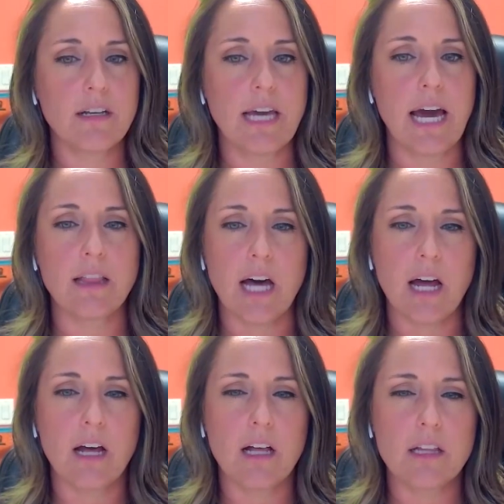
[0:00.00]
Yeah,
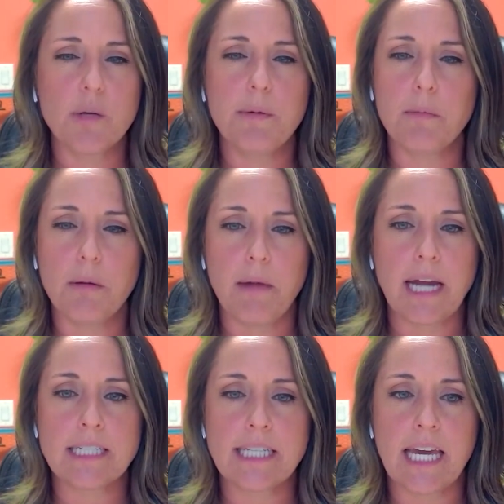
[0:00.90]
a little bit more
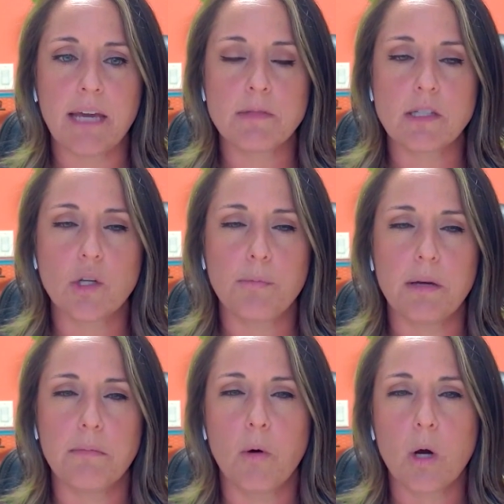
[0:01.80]
mind games, a little
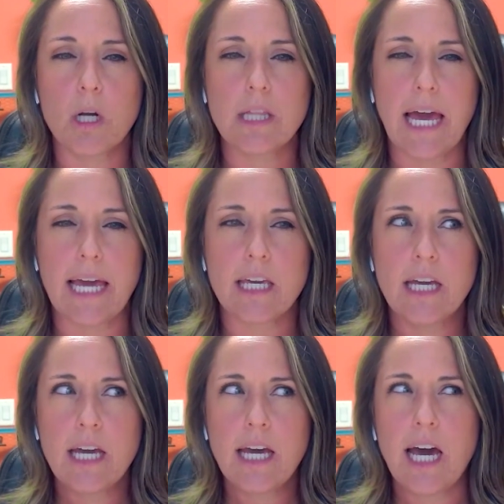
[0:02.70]
bit more like
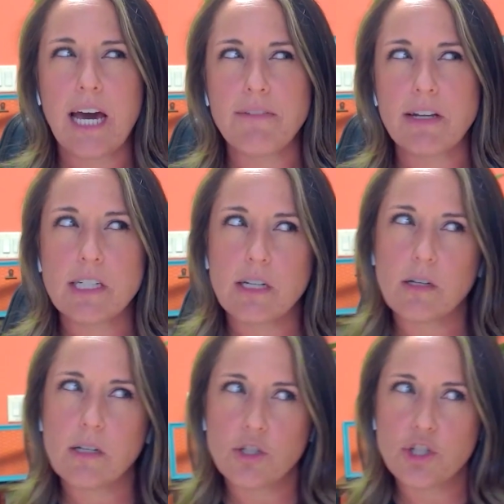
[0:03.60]

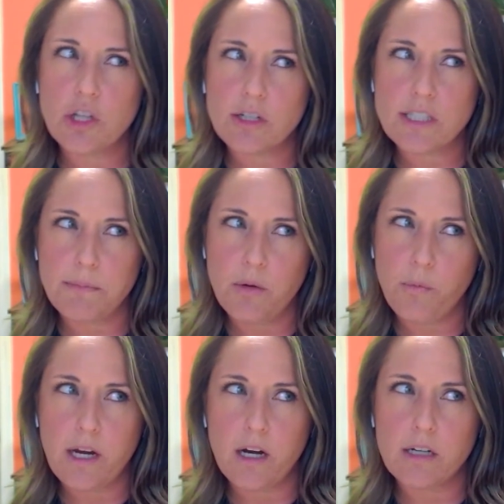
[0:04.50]
she looked at me
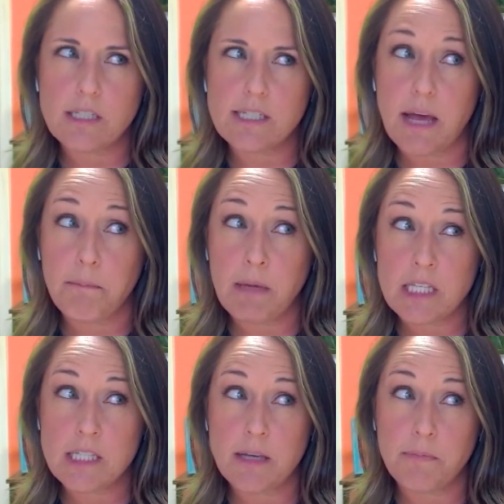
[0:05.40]
weird. Does that
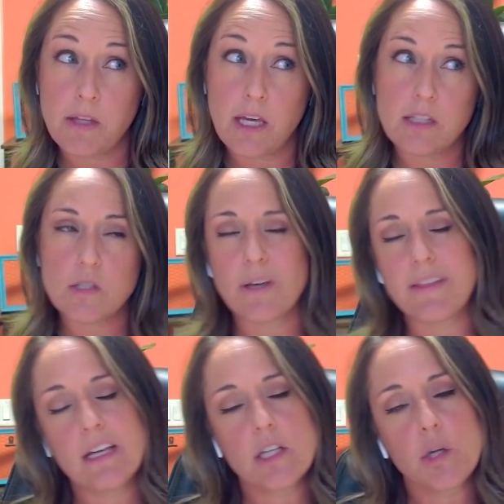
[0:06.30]
mean something? So I
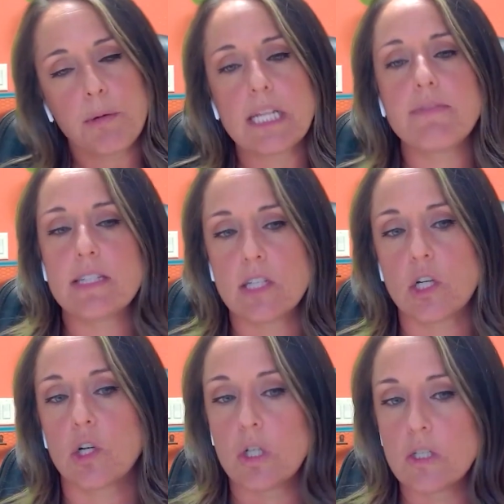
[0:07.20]
think a little bit of it's the
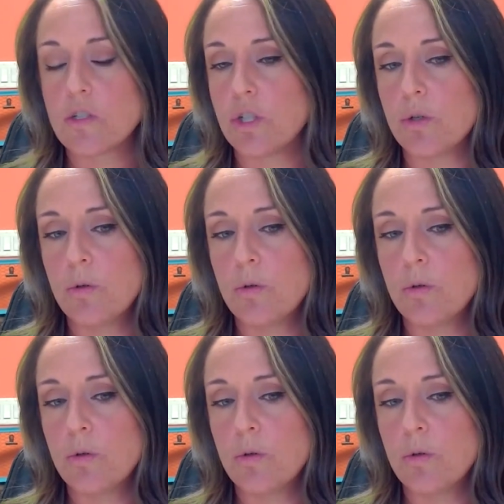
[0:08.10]
girls too.